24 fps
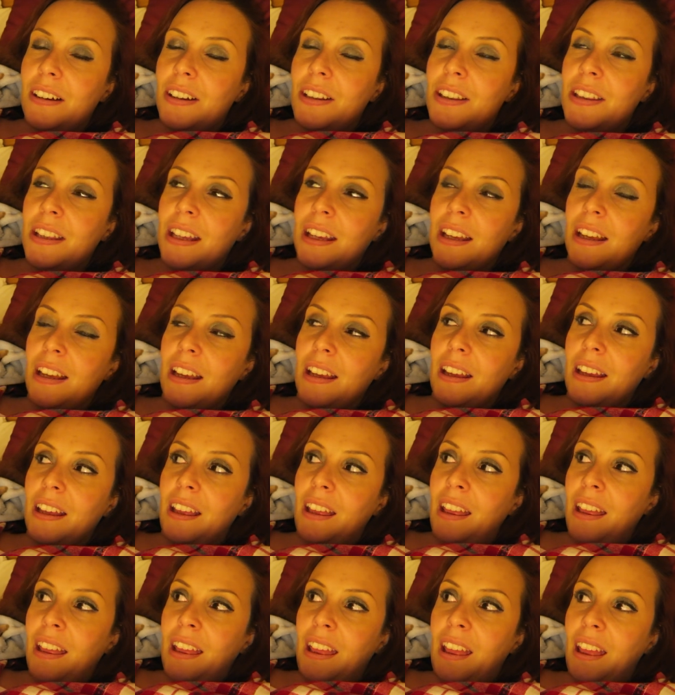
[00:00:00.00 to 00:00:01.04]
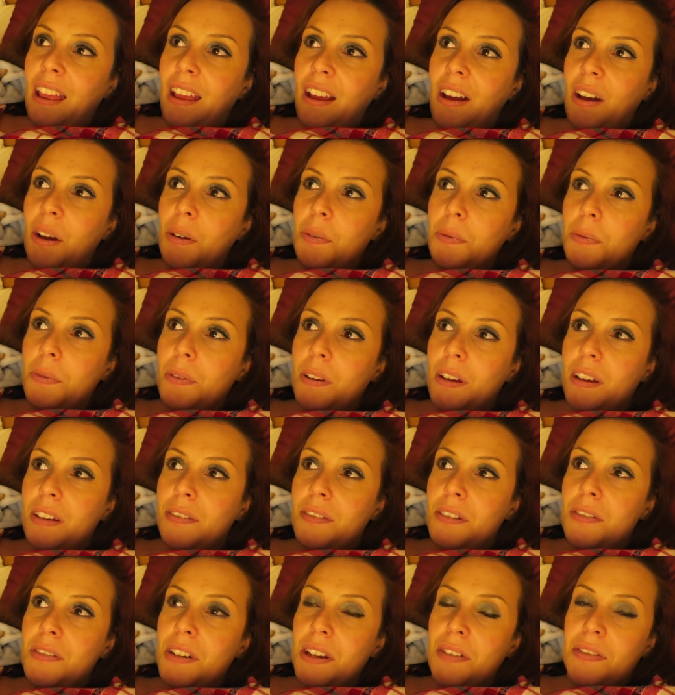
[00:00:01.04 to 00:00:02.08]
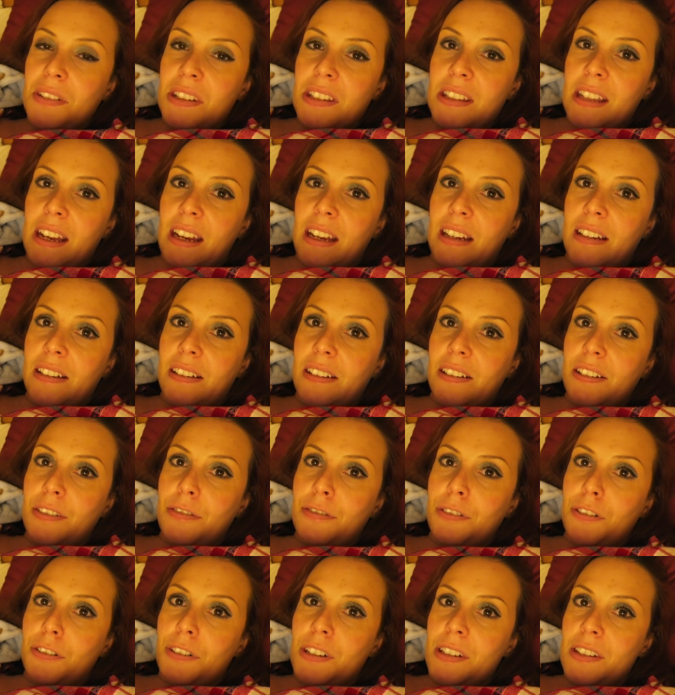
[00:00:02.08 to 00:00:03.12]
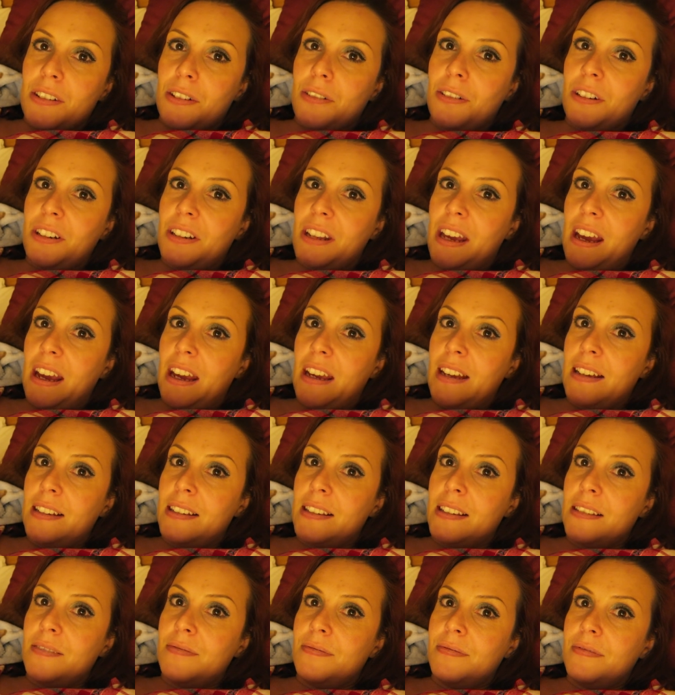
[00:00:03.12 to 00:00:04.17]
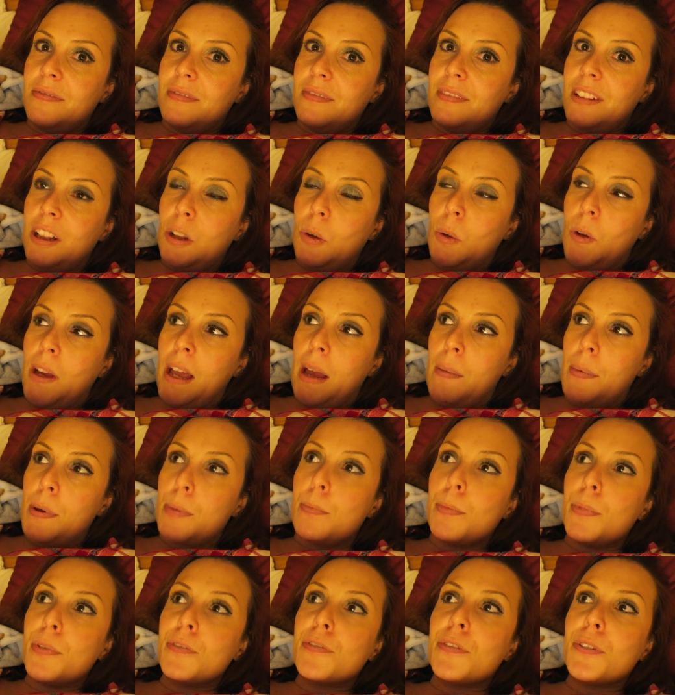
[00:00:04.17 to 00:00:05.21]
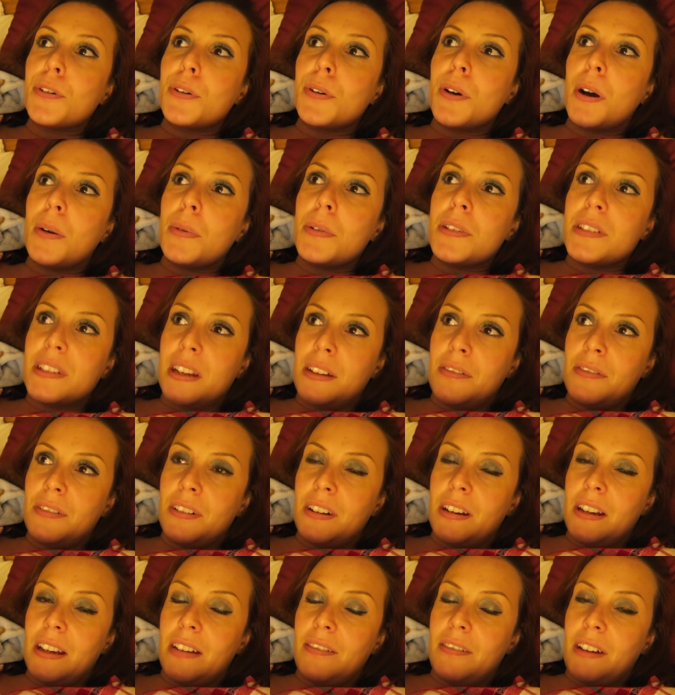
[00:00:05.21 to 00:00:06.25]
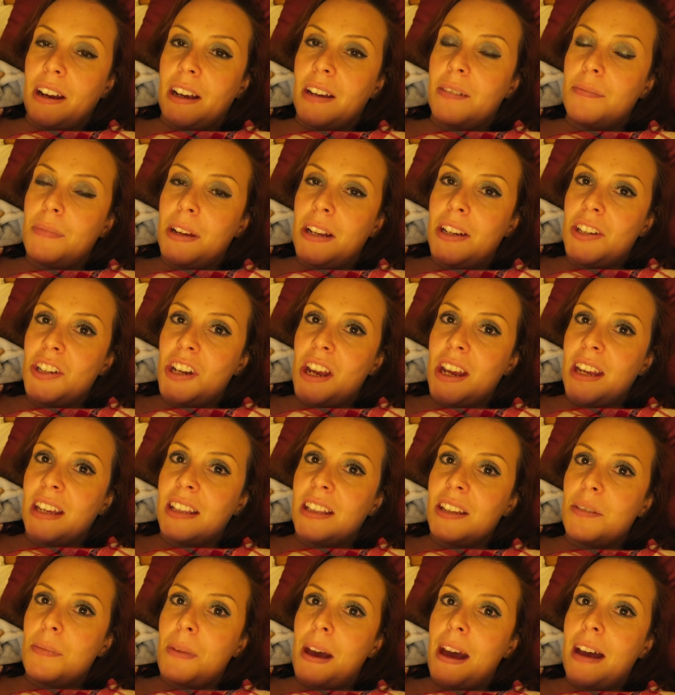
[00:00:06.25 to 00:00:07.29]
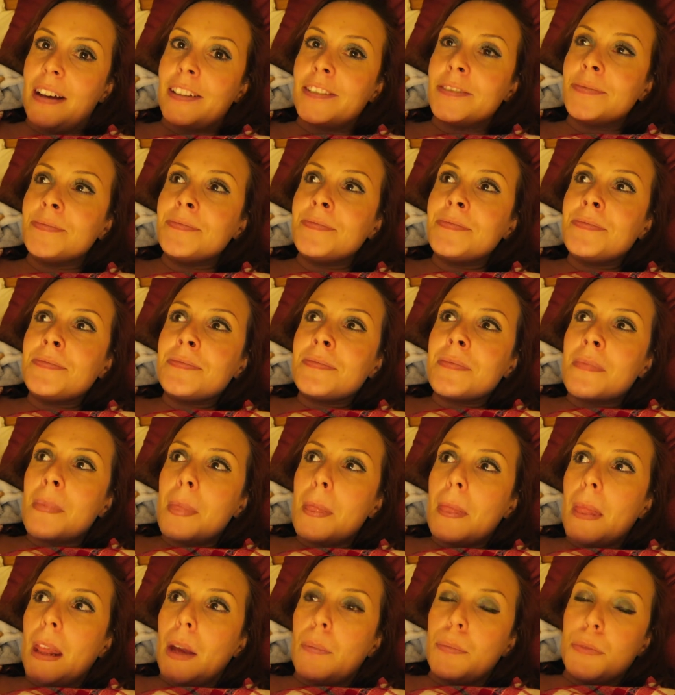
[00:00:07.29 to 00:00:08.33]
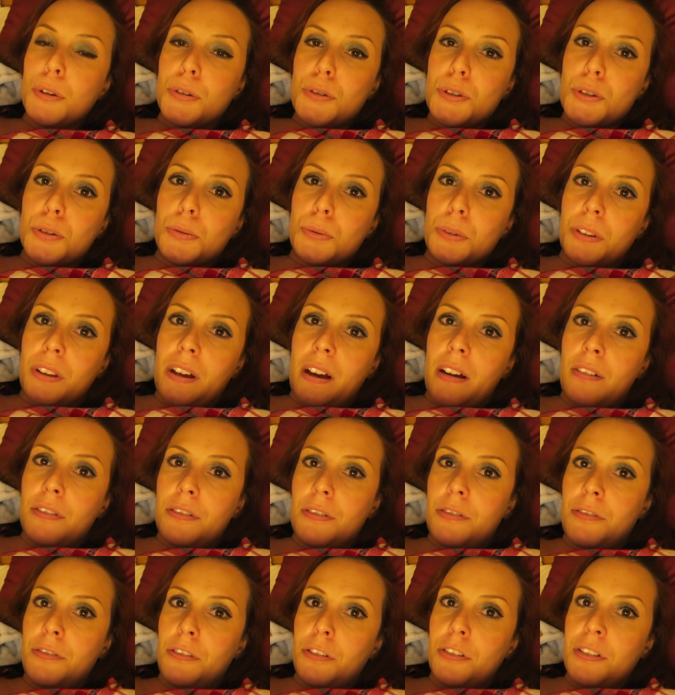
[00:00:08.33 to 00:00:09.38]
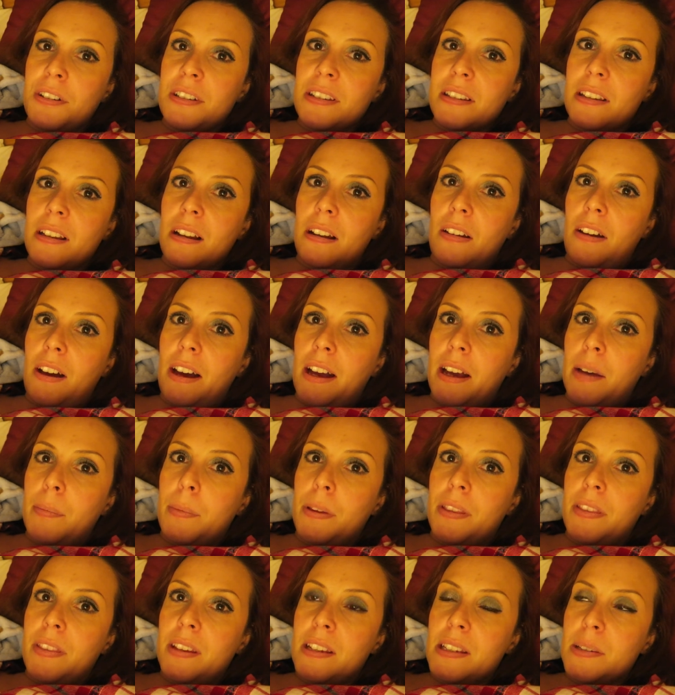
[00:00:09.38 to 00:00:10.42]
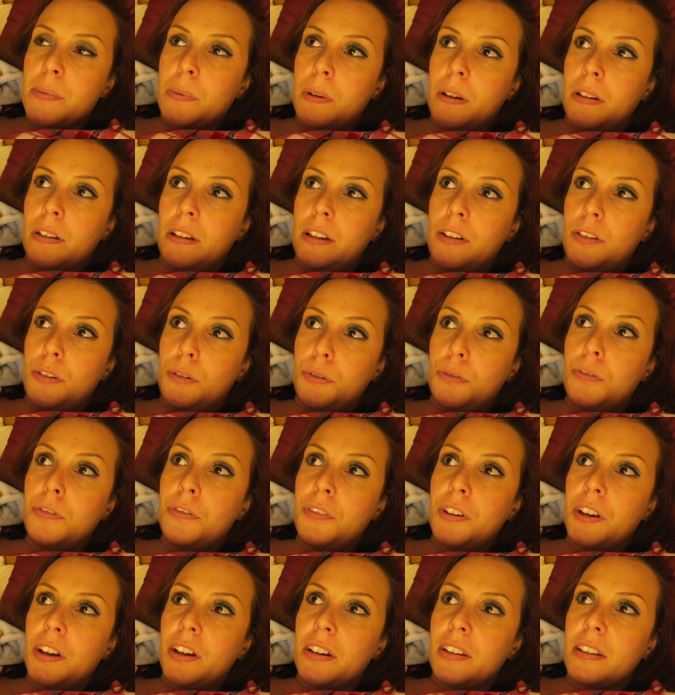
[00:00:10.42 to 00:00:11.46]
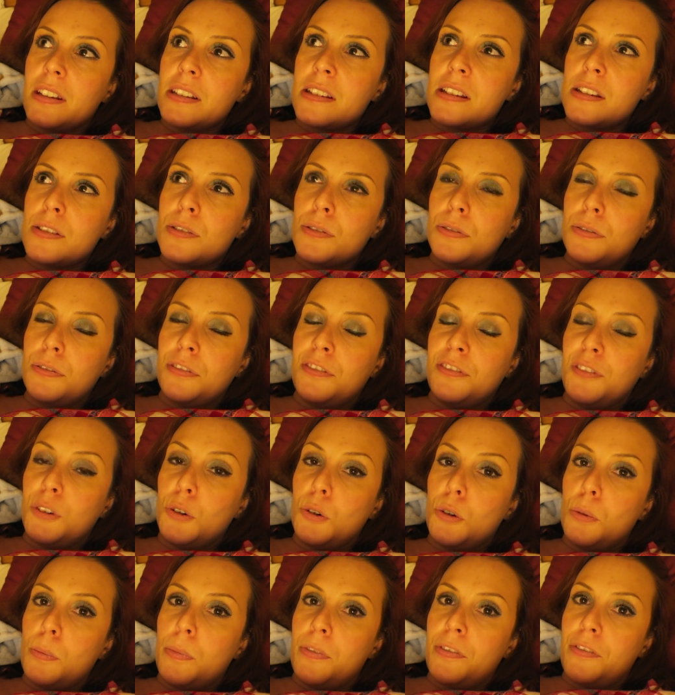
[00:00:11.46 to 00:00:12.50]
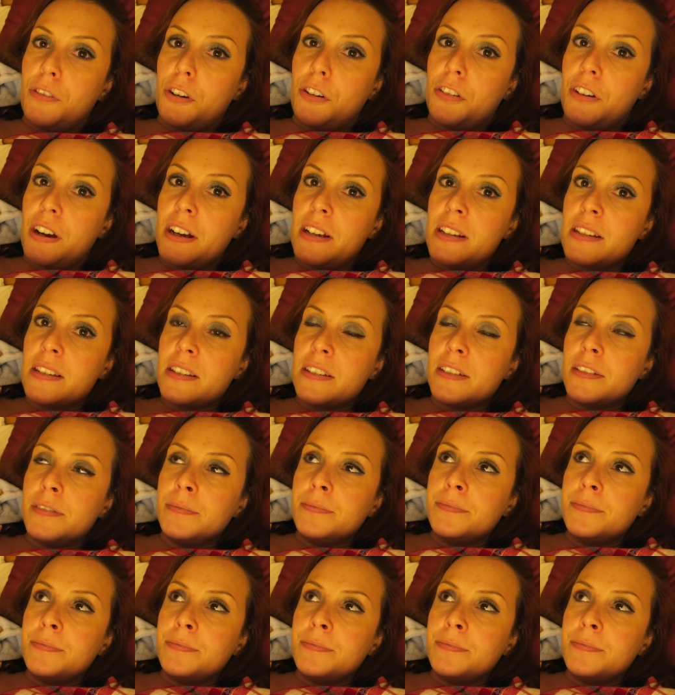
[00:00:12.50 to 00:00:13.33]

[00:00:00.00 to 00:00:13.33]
I think if you've never stayed at a Forest Holidays log cabin before, I would definitely recommend checking them out. I'm not sure what the other forests are like, but this one in Norfolk, this is called Thorpe Forest.